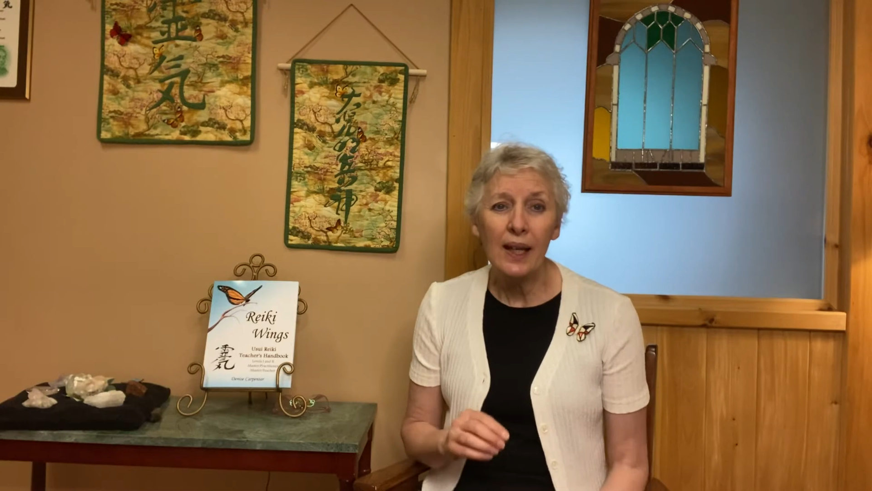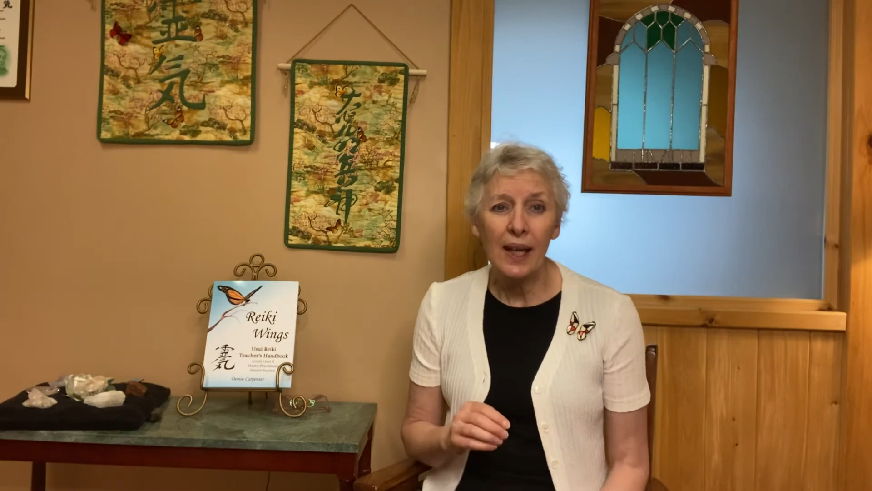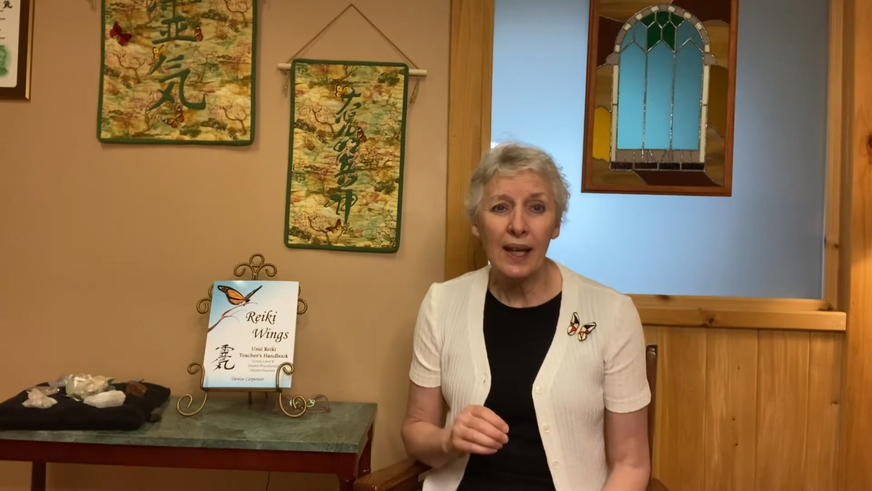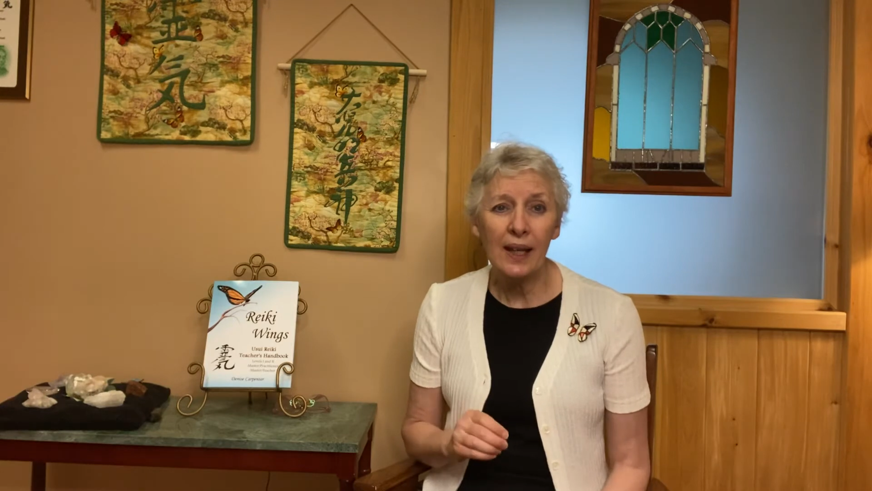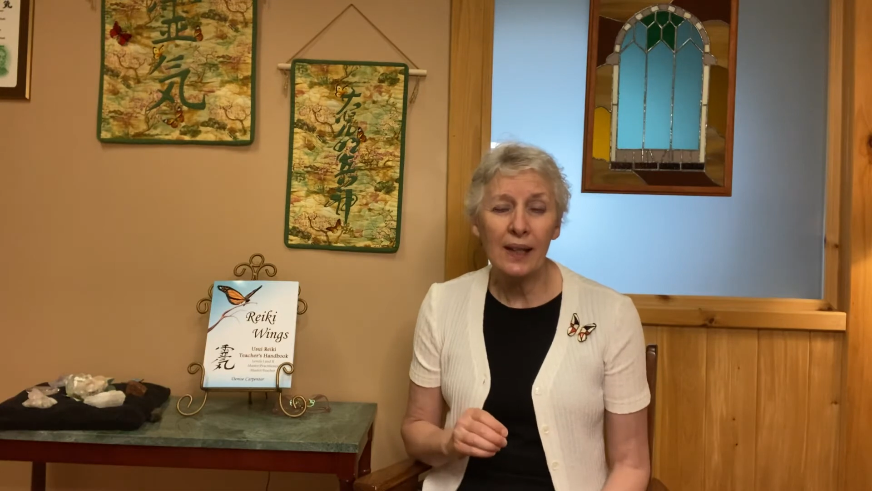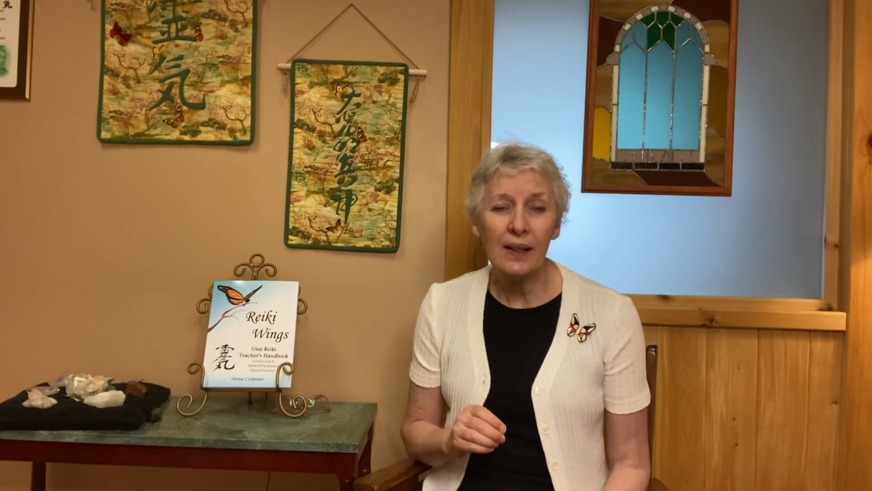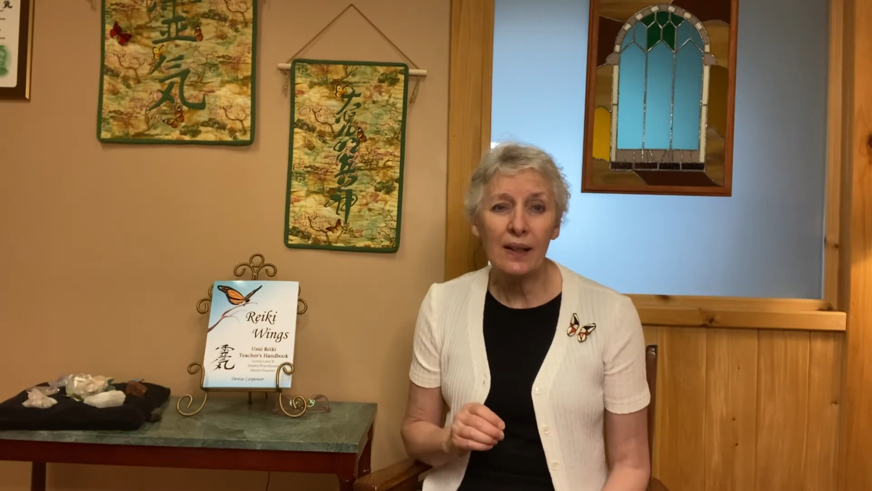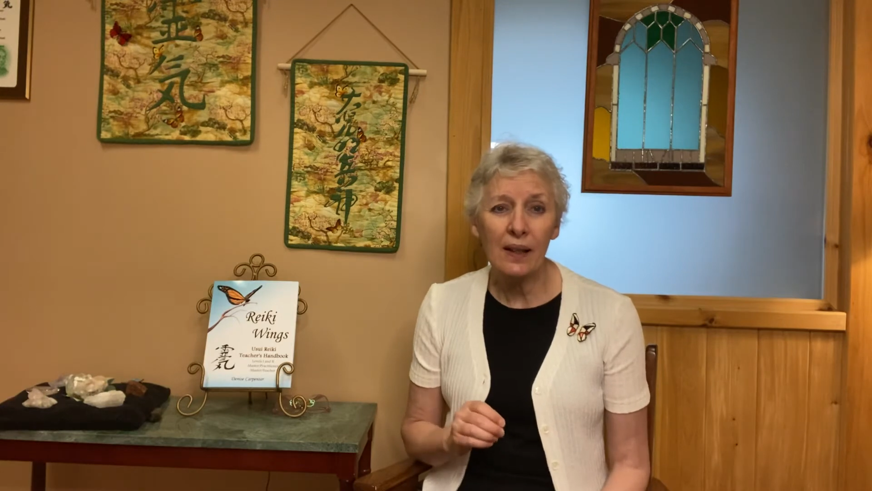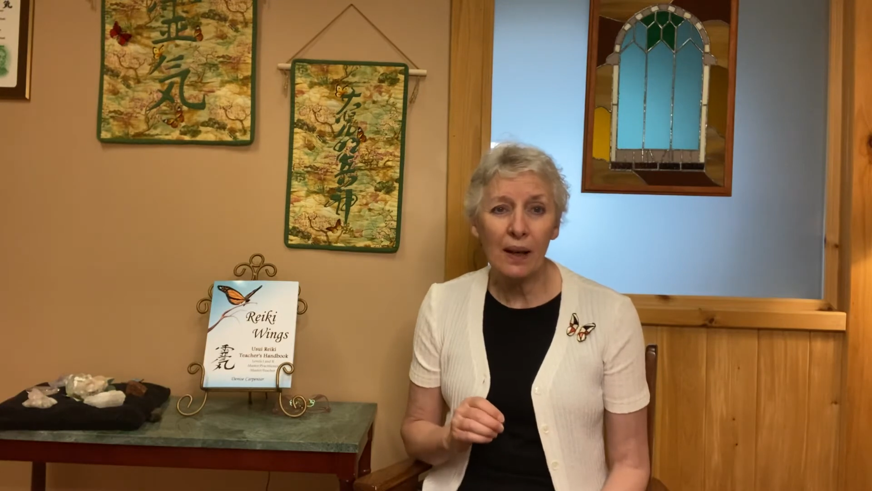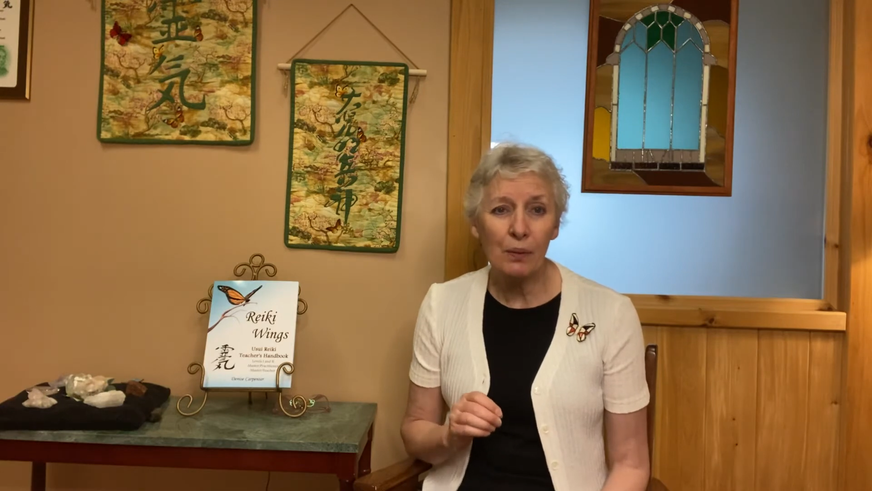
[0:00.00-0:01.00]

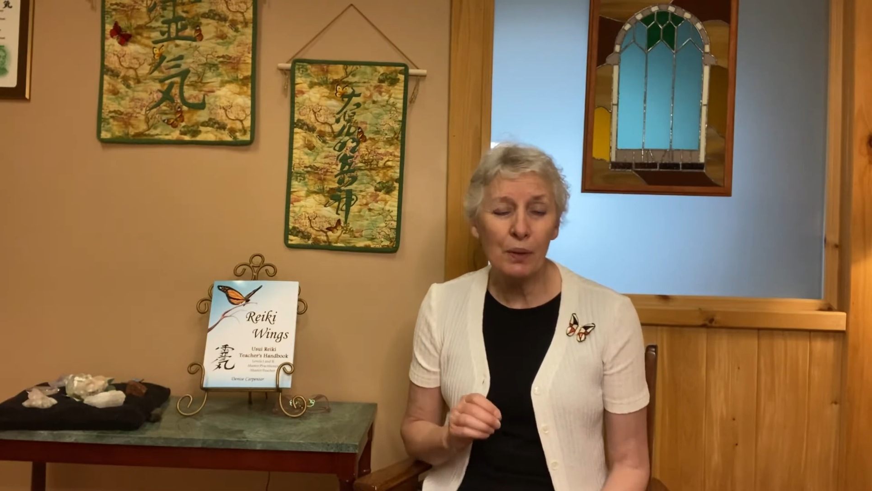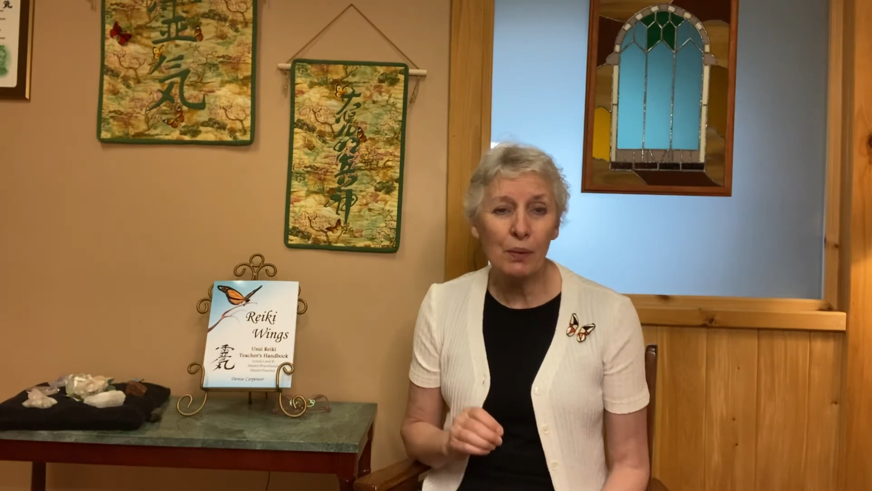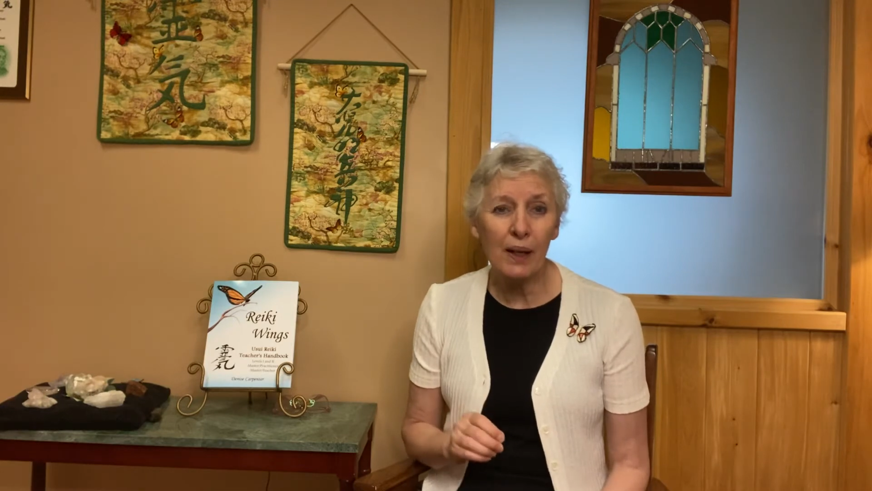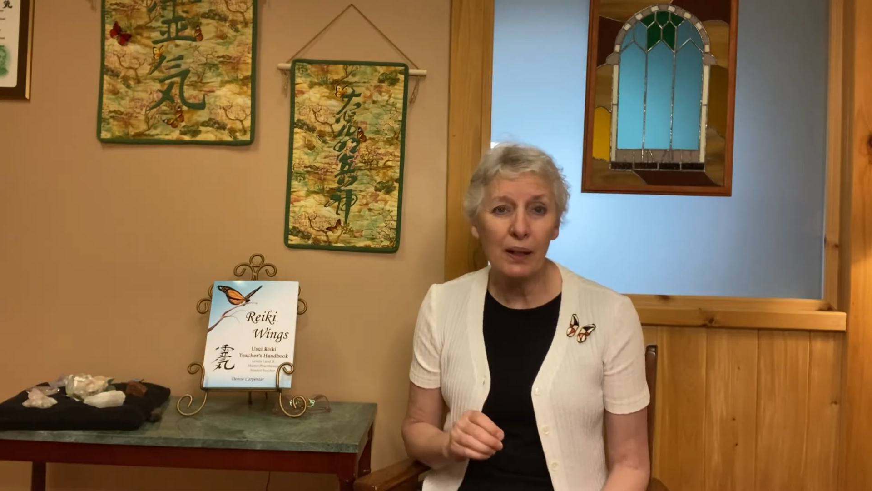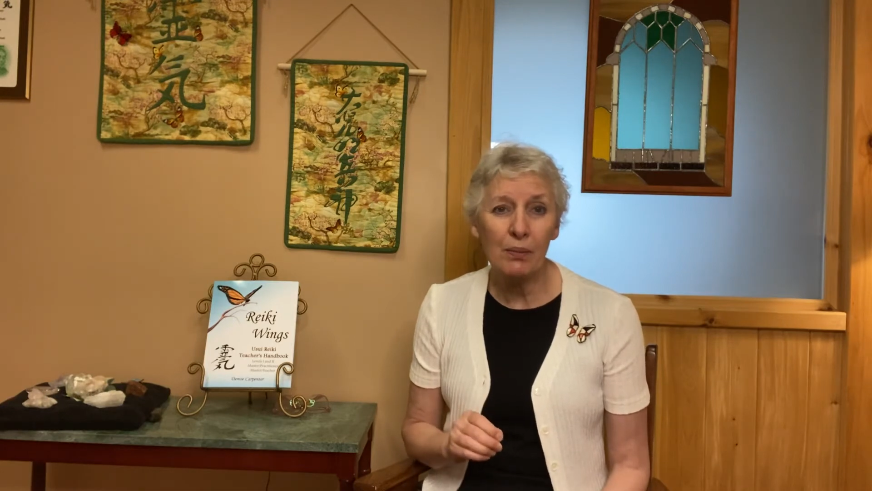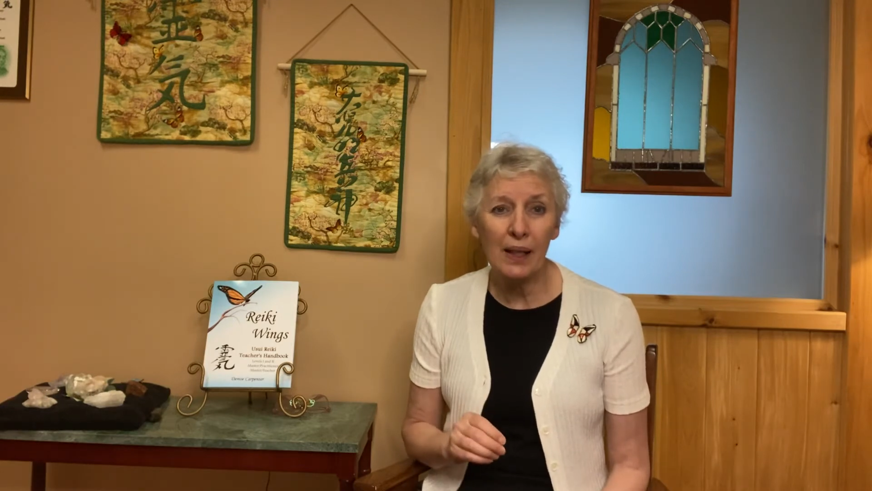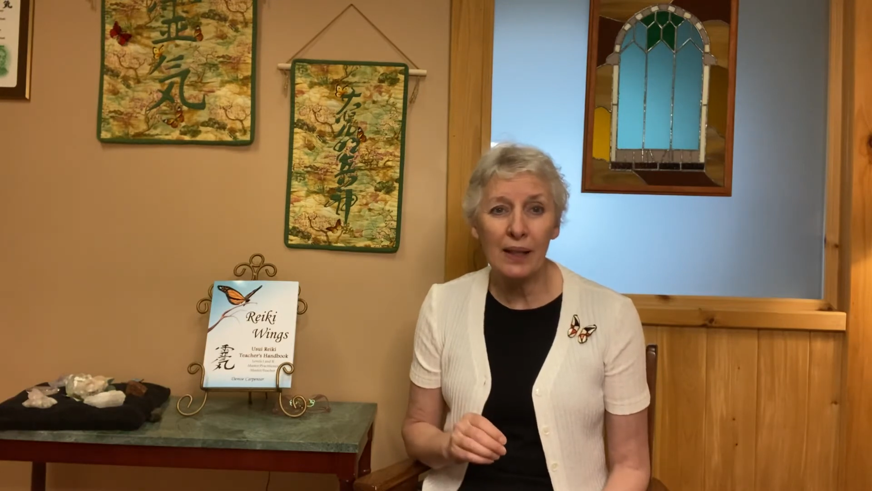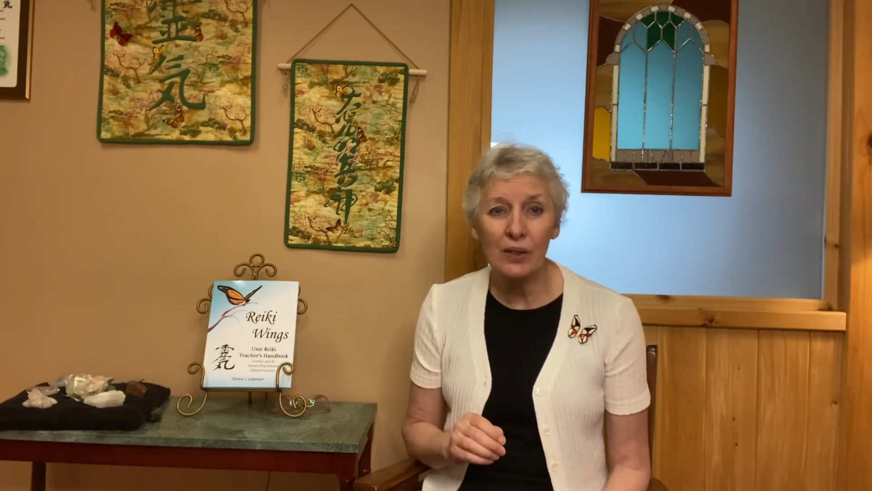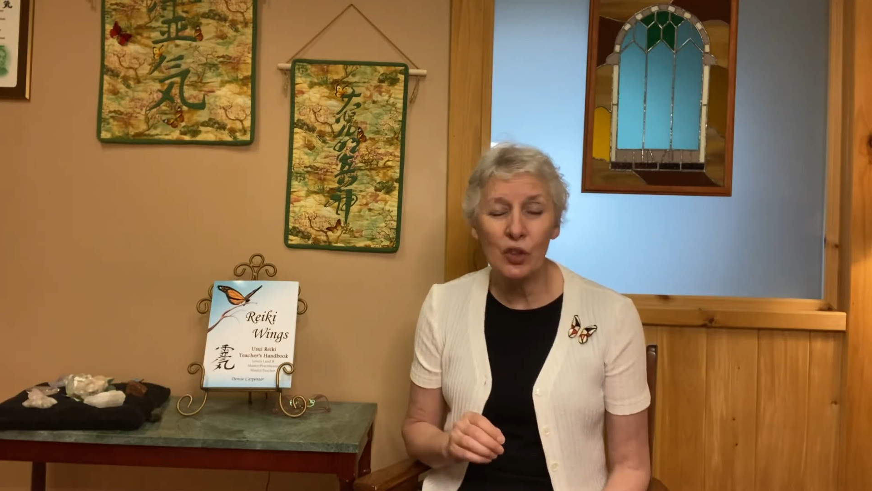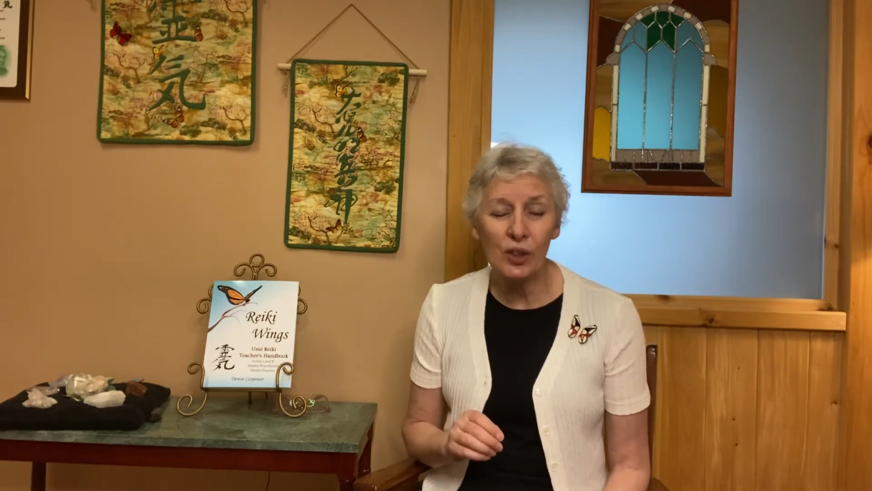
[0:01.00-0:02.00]
And I would
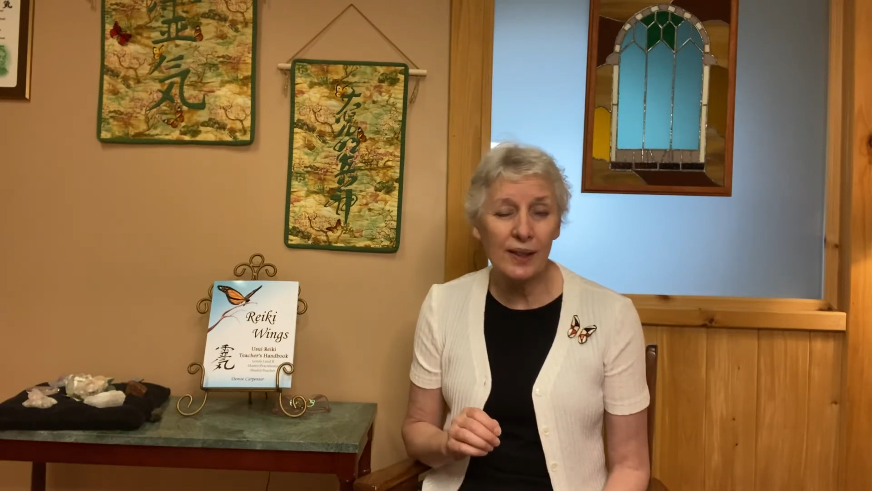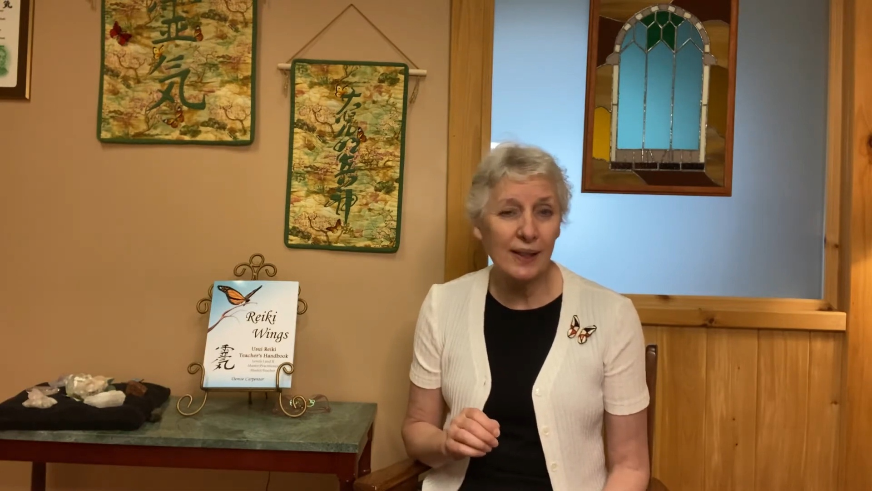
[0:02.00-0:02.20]
recommend just